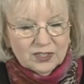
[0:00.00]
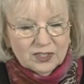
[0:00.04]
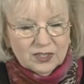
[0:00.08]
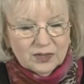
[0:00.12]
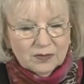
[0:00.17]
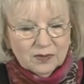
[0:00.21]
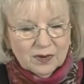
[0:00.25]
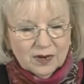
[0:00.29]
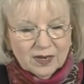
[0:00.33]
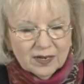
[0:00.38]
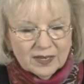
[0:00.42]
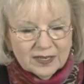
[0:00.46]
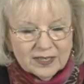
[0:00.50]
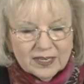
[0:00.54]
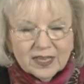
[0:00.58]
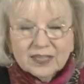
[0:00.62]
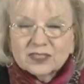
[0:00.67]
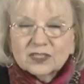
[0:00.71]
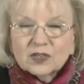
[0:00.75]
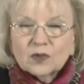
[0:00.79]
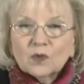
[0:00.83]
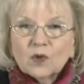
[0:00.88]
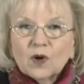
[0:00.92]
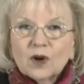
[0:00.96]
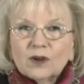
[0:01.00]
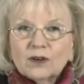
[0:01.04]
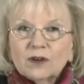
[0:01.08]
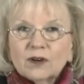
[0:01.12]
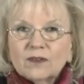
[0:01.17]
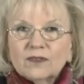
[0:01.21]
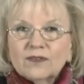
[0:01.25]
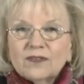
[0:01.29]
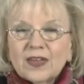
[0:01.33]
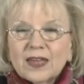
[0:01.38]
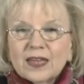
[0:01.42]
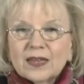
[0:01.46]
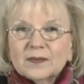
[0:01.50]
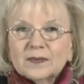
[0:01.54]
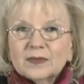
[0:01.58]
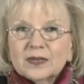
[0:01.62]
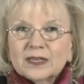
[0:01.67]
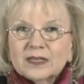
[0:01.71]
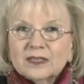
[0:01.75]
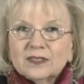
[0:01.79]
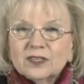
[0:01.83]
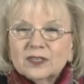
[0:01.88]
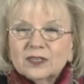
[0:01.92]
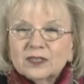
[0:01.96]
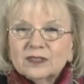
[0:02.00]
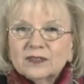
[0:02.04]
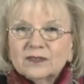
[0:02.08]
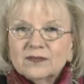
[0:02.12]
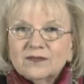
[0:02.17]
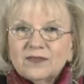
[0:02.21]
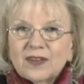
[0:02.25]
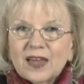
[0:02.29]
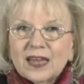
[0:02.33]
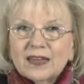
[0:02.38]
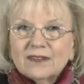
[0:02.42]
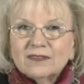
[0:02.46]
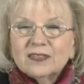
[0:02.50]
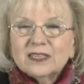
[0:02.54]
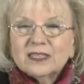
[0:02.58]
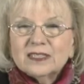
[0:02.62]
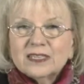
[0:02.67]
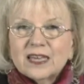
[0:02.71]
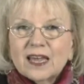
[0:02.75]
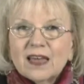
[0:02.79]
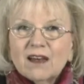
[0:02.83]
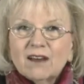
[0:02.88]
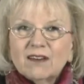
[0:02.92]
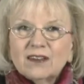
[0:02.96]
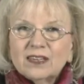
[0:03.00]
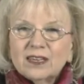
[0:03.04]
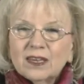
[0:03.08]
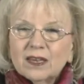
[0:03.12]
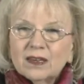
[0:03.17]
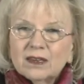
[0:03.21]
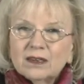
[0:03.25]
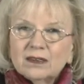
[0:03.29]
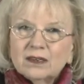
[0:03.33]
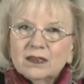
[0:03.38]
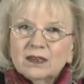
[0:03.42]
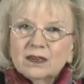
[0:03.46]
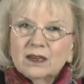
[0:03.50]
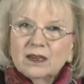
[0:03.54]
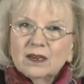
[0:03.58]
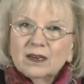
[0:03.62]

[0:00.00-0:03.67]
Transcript: she really doesn't want her family to find this out yet.